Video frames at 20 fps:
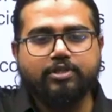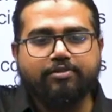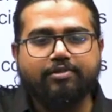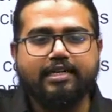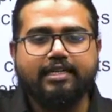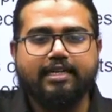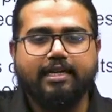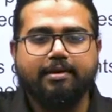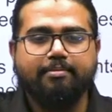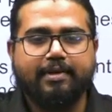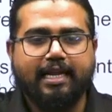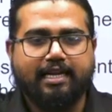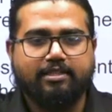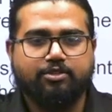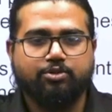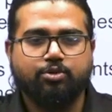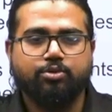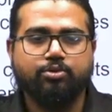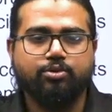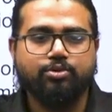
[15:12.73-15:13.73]
a one-time tax
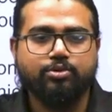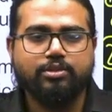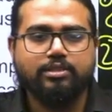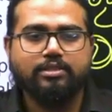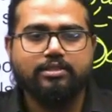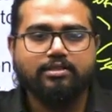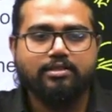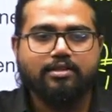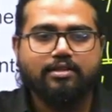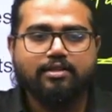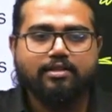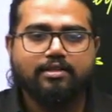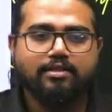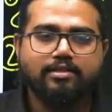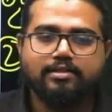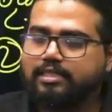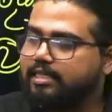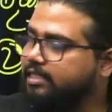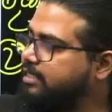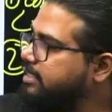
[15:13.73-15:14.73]
on those.
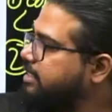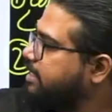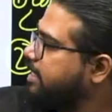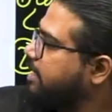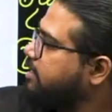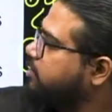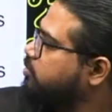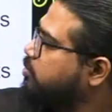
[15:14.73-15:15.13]
Such a tax